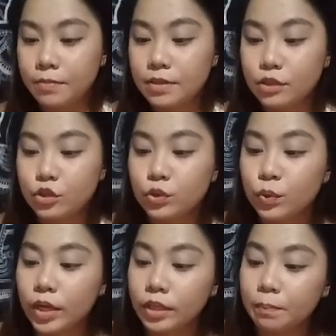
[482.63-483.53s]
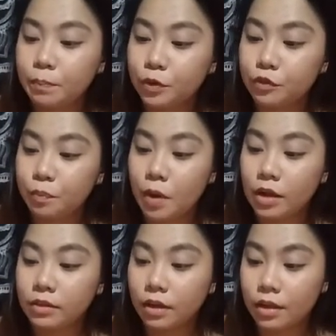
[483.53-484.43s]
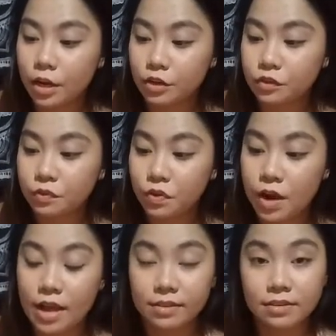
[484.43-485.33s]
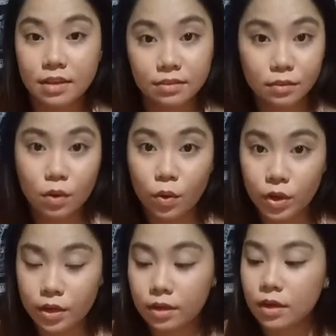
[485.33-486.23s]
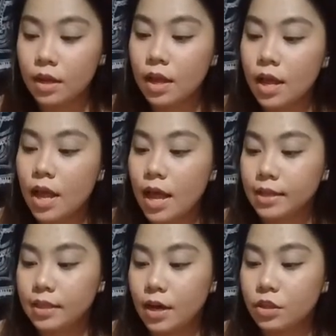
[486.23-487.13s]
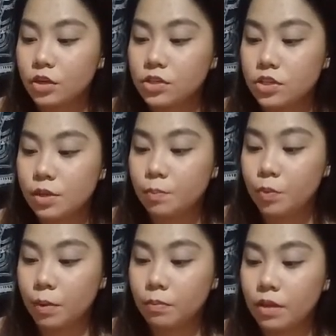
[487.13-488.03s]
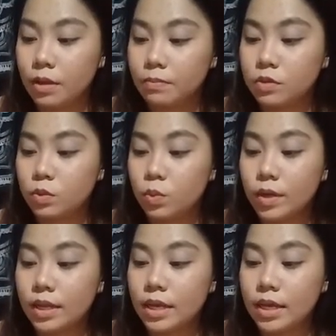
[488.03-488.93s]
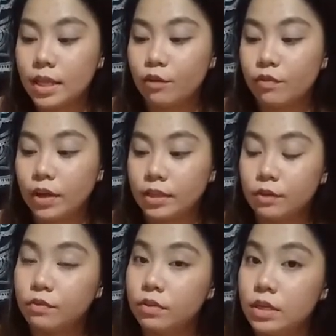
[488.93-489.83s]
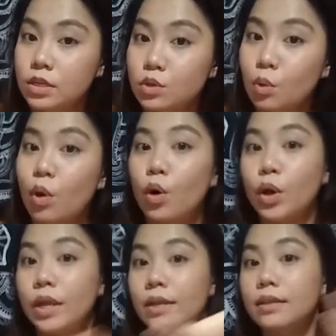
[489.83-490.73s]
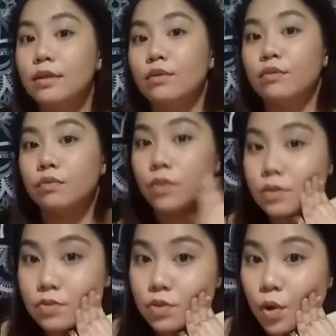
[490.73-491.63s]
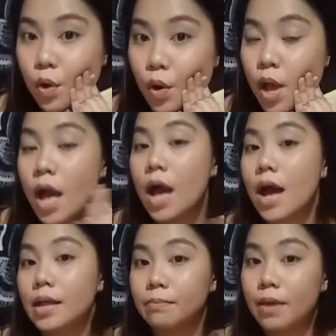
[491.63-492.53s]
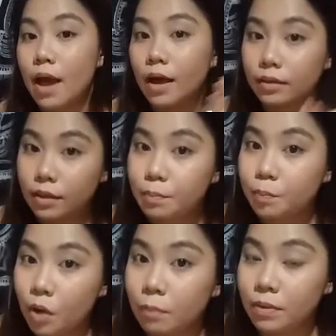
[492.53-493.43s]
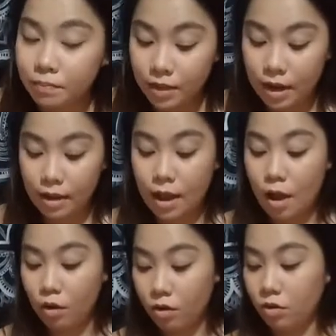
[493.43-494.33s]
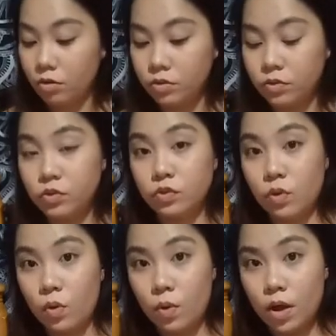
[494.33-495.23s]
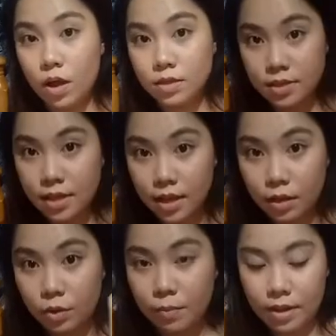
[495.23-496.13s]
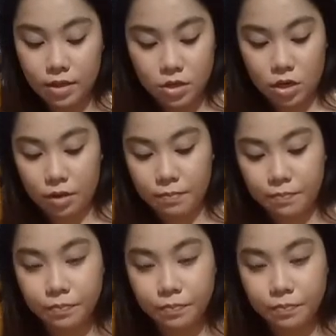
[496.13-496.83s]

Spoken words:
This new and improved product cares for excess oil and other skin problems quickly and effectively. So, oily din yung face ko at may acne problem talaga ako. So, sana gumana siya.